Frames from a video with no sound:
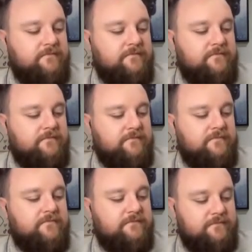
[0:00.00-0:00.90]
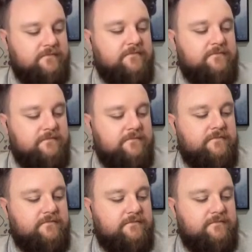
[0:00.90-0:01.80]

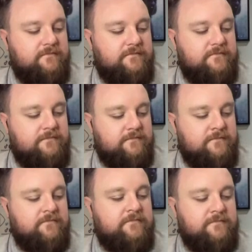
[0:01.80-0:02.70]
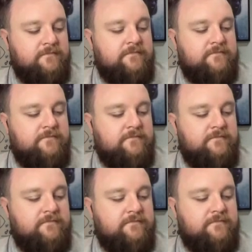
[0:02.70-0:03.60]

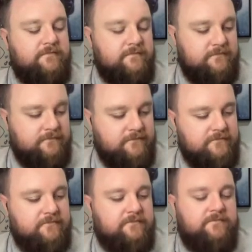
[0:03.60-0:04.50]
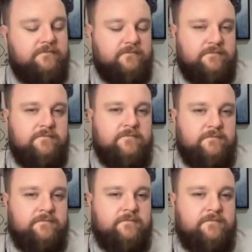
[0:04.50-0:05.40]

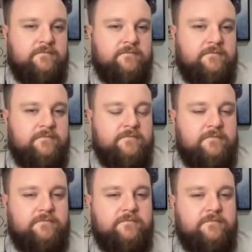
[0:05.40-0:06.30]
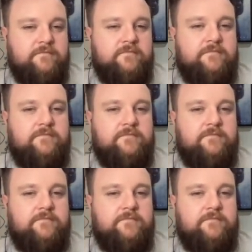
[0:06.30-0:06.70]
The person shown says nothing.